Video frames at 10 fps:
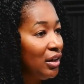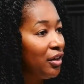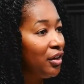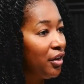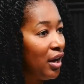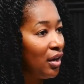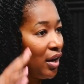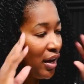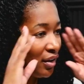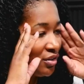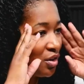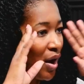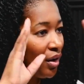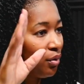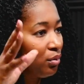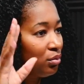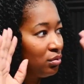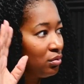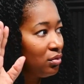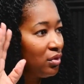clear and like so I don't
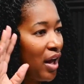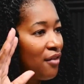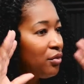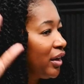have